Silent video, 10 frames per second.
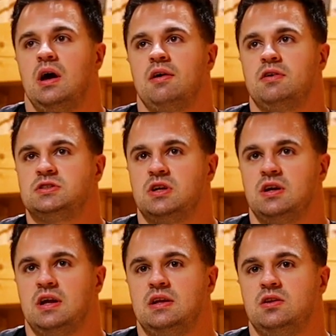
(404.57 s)
I really started
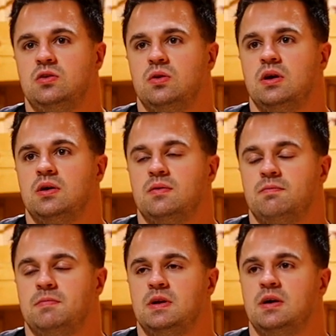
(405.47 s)
getting into it,
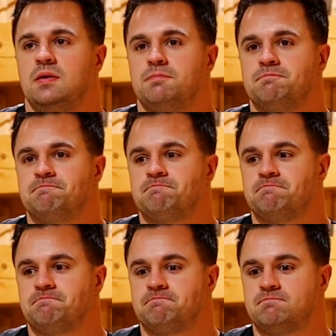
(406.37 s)

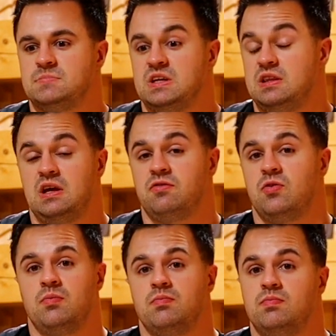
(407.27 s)
and then
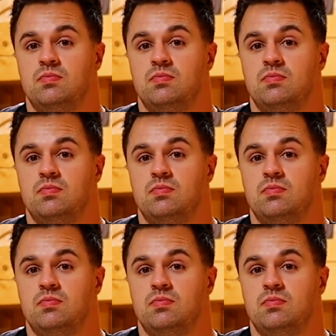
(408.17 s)
from